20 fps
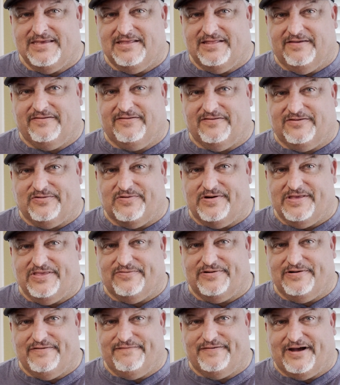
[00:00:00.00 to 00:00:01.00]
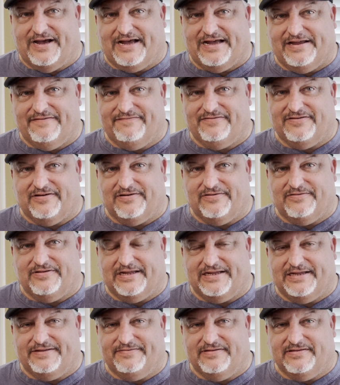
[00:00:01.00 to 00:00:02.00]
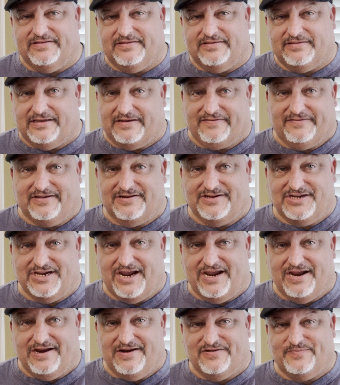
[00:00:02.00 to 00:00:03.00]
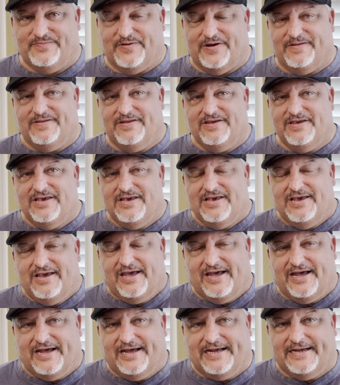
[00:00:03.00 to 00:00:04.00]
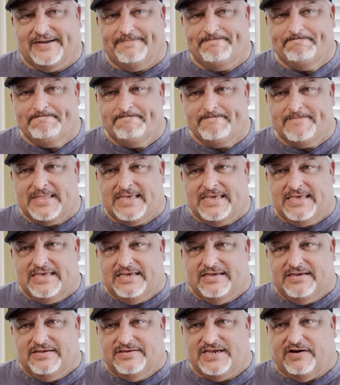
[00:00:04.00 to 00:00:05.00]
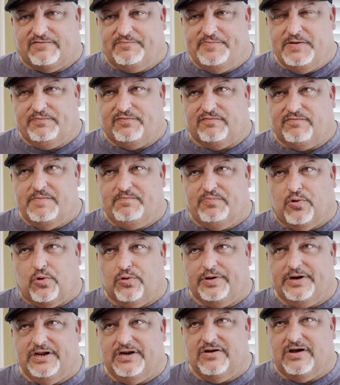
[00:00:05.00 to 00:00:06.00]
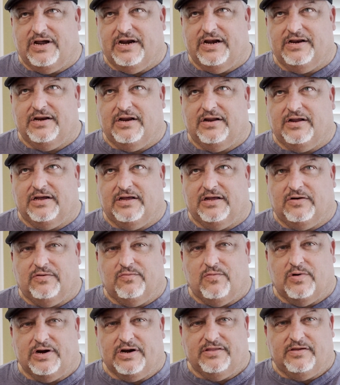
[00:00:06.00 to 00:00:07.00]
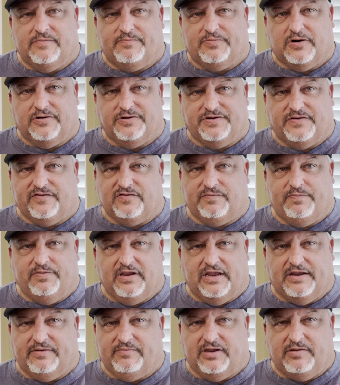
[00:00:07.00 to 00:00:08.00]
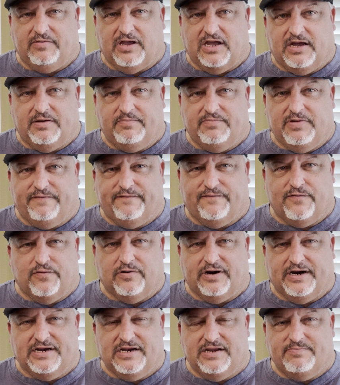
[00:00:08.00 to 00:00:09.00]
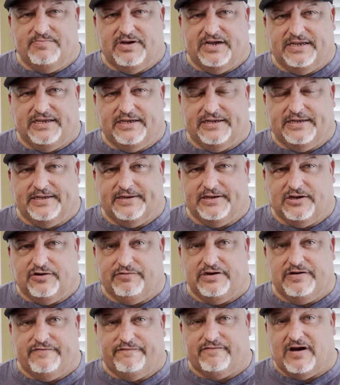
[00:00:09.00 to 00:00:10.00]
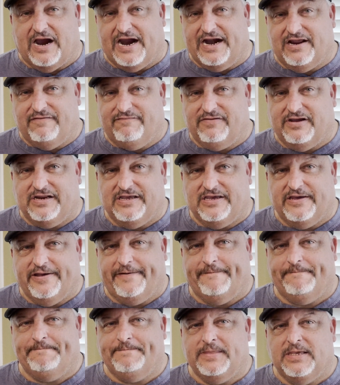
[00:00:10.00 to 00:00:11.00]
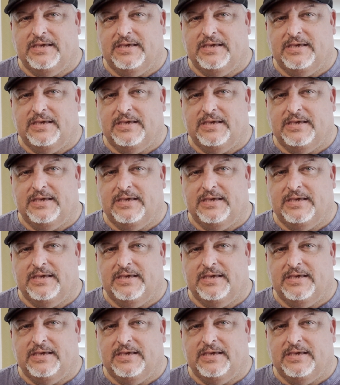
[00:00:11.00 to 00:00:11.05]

this is 2025, so things can change. But several people reported on one of the purchases before I did my Green Friday video.